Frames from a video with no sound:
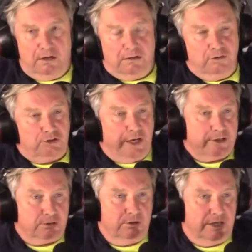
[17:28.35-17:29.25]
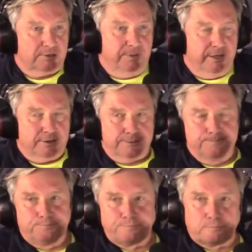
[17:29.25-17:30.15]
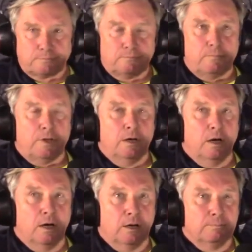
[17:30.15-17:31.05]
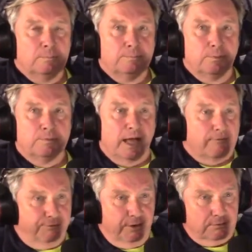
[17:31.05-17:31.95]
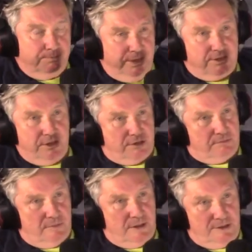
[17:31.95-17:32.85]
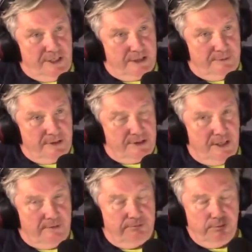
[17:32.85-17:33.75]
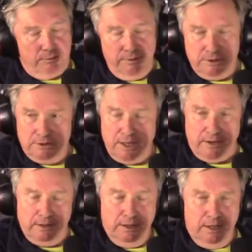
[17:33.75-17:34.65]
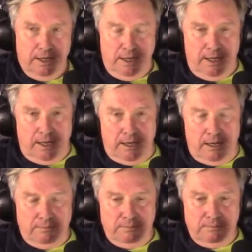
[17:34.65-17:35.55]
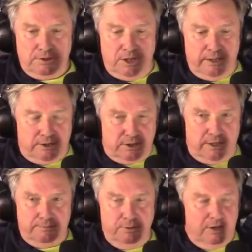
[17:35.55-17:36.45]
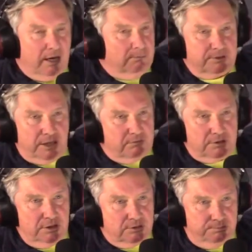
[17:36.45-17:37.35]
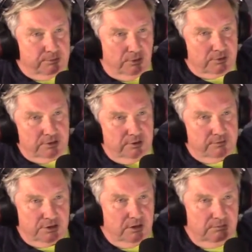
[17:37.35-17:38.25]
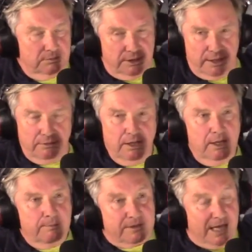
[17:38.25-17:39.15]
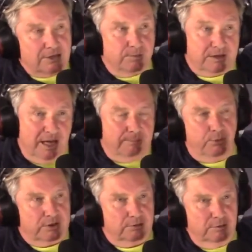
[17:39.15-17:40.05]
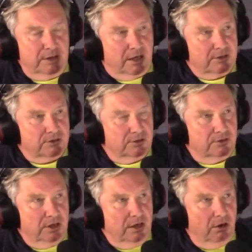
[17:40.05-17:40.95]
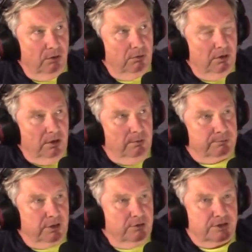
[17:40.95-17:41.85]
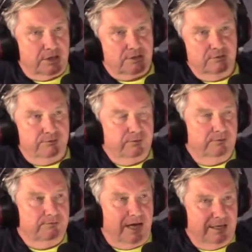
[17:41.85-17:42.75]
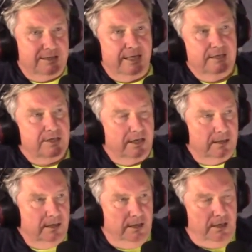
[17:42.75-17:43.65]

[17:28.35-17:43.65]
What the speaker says: contractual aspects. But that fell to pieces in January this year for one reason or another. Sai decided to pull out, but that was his prerogative, so anyhow. But at that point I realised that the whole process of validating